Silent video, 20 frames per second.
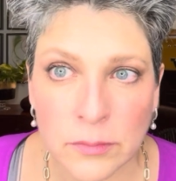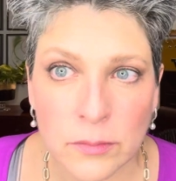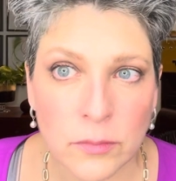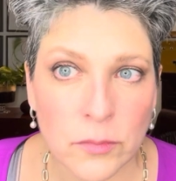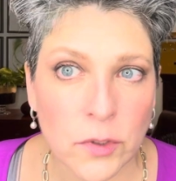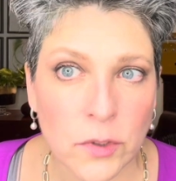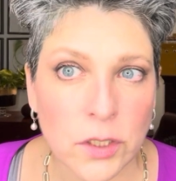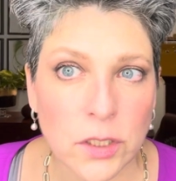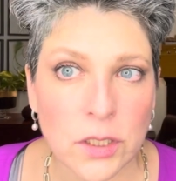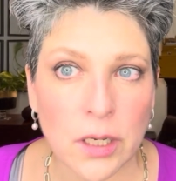
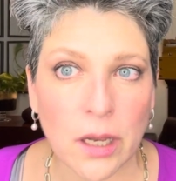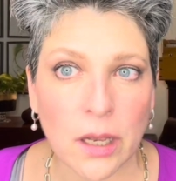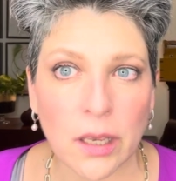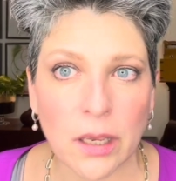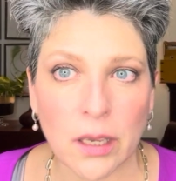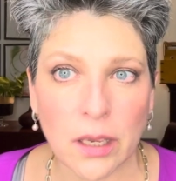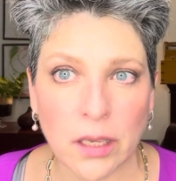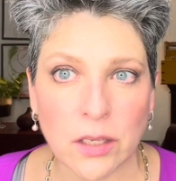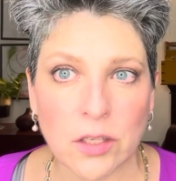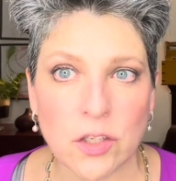which
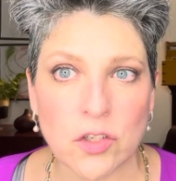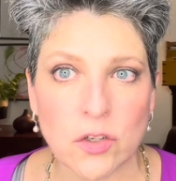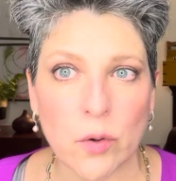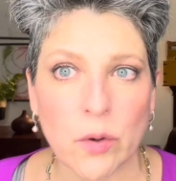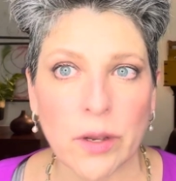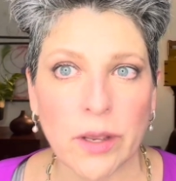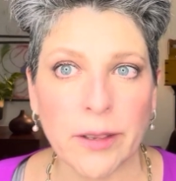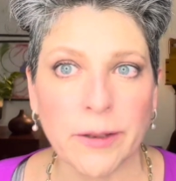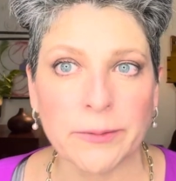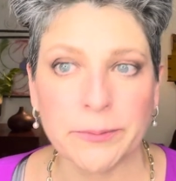I
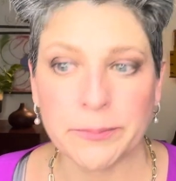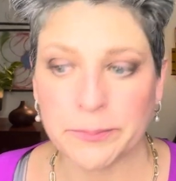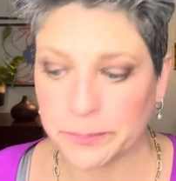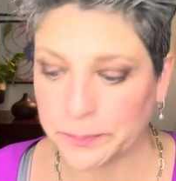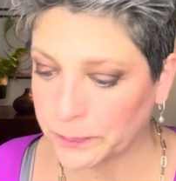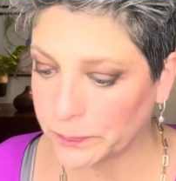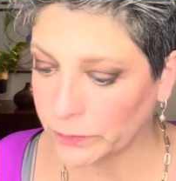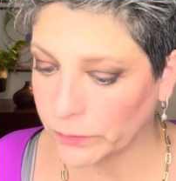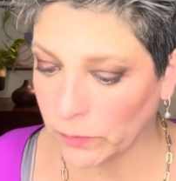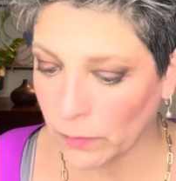enjoy.
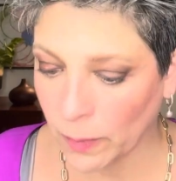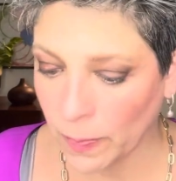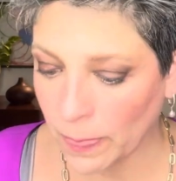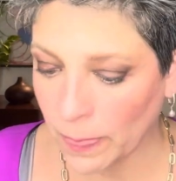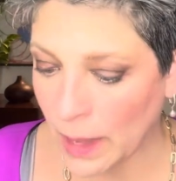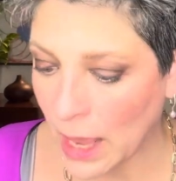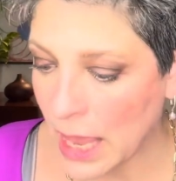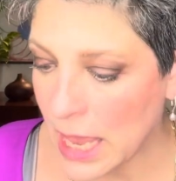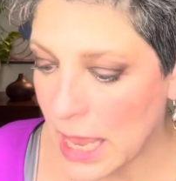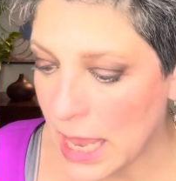
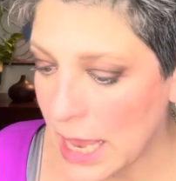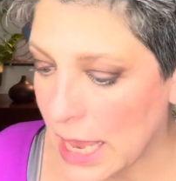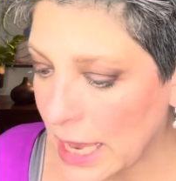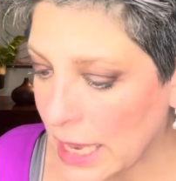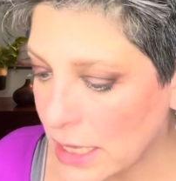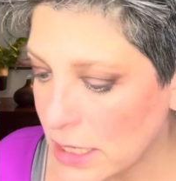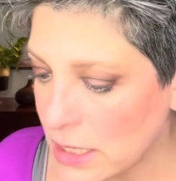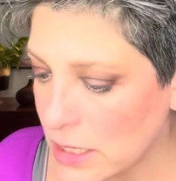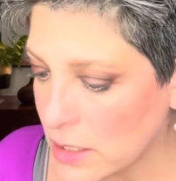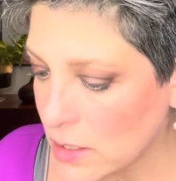
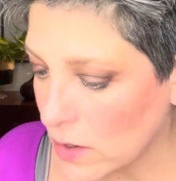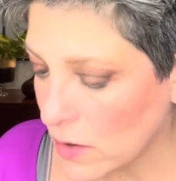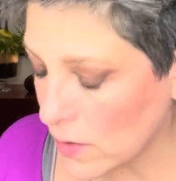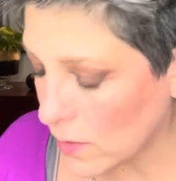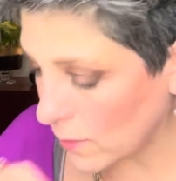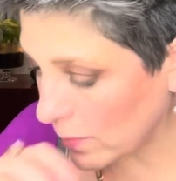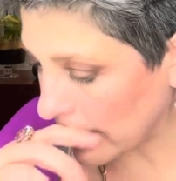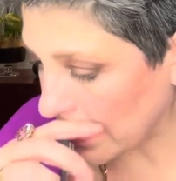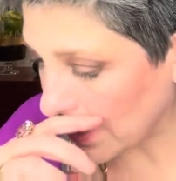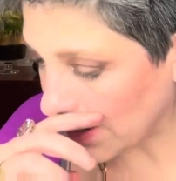And so
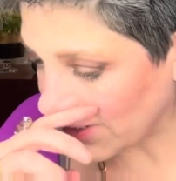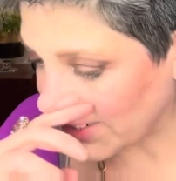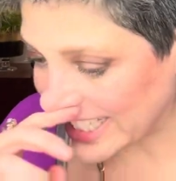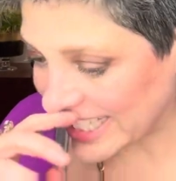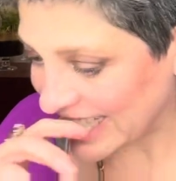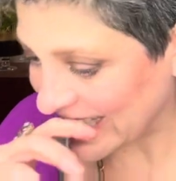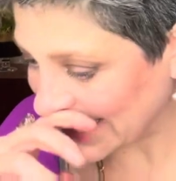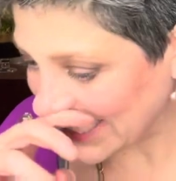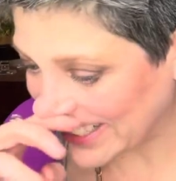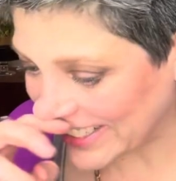what I would
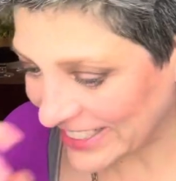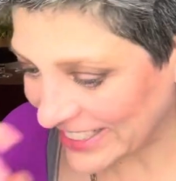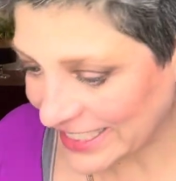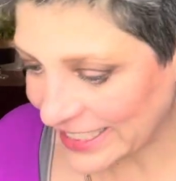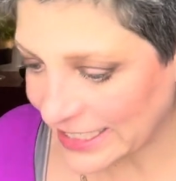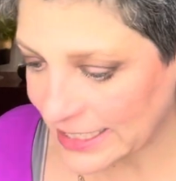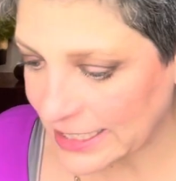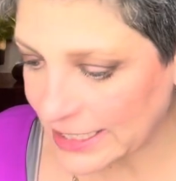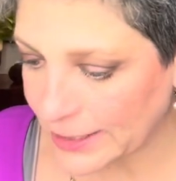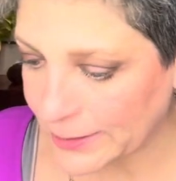do
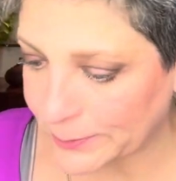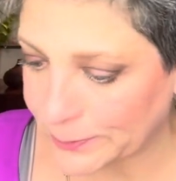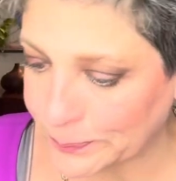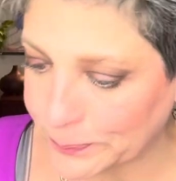is